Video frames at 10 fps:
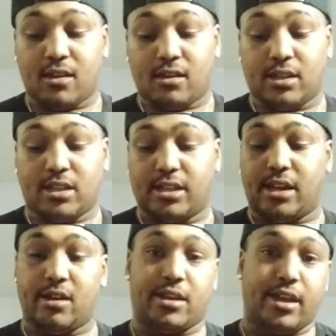this
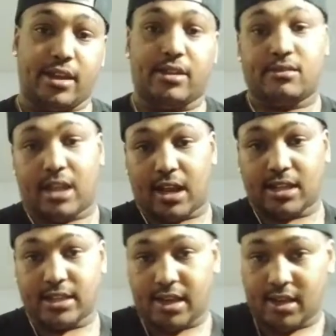here again, like I
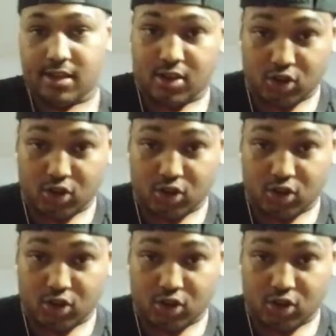said,